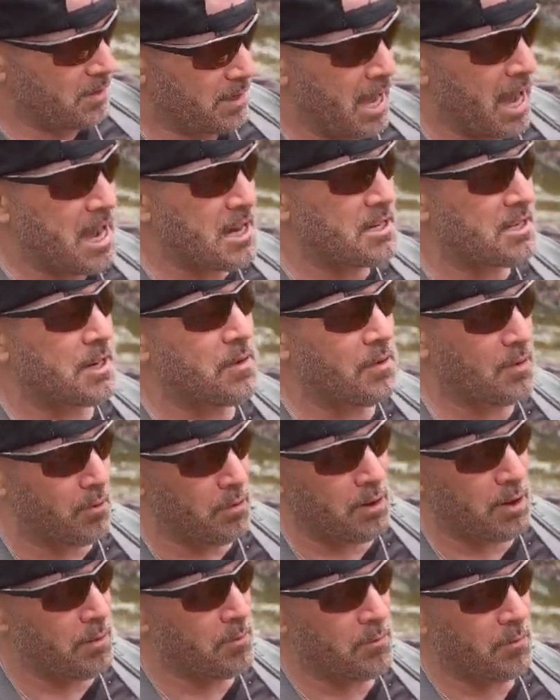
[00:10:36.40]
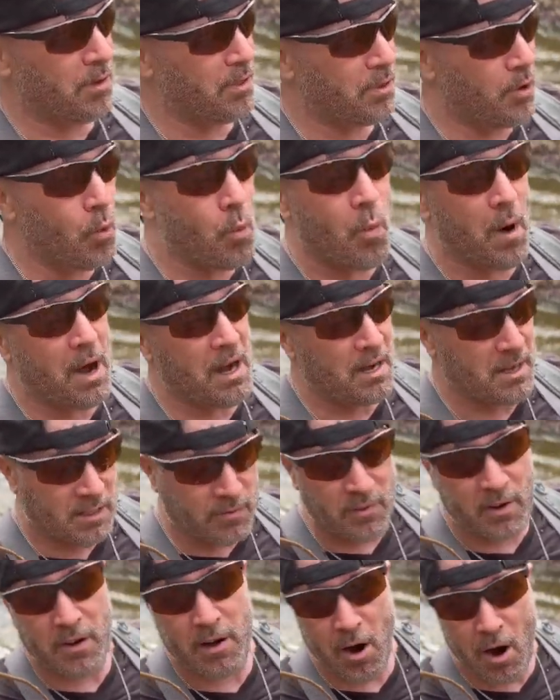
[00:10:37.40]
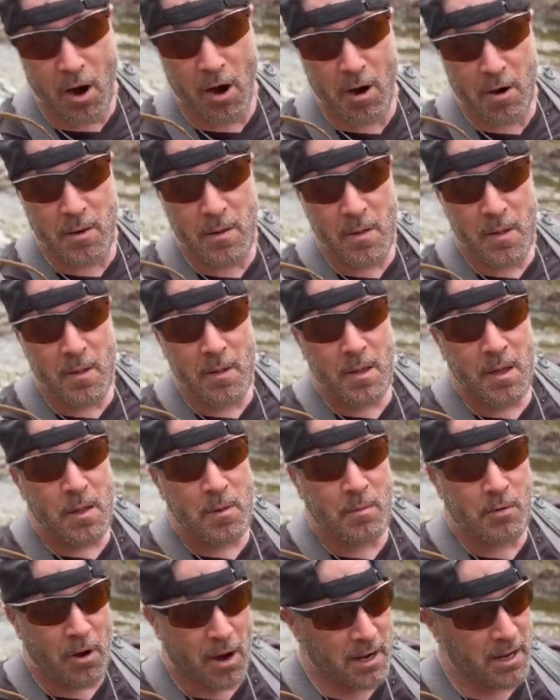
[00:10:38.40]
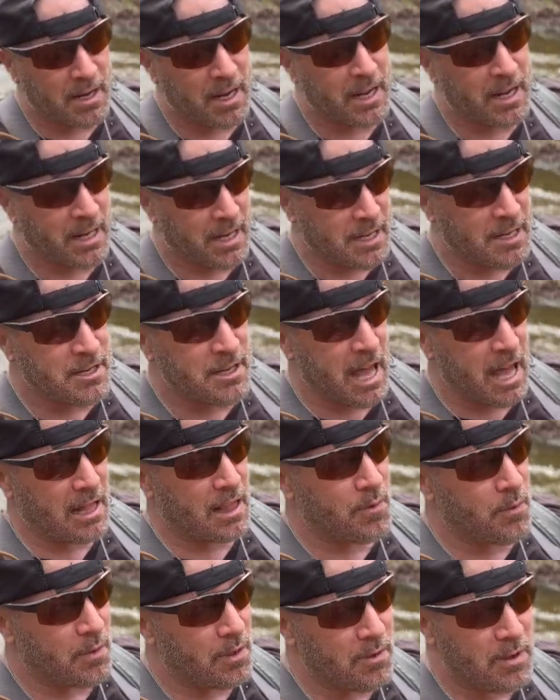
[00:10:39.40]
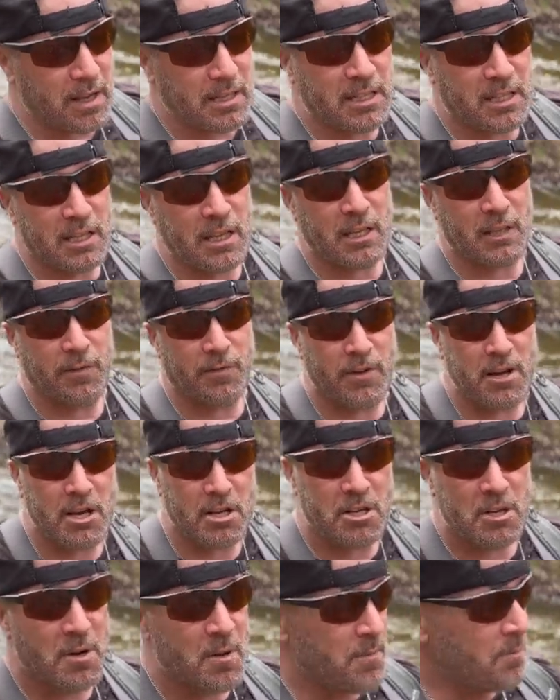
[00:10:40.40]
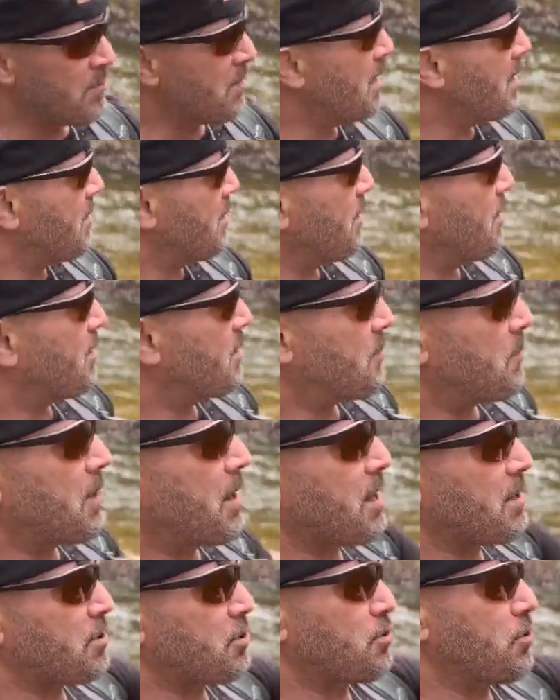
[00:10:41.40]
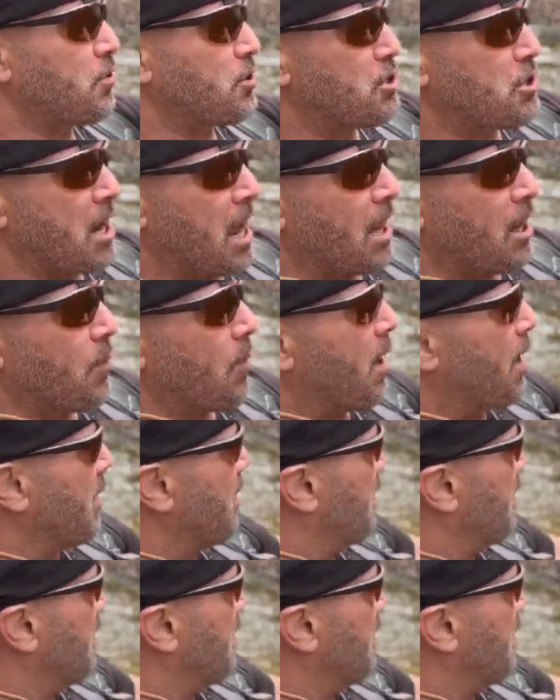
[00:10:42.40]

casting with a worm with no weight is very hard. Trying to get it exactly where, like, see these fish, because it's so shallow out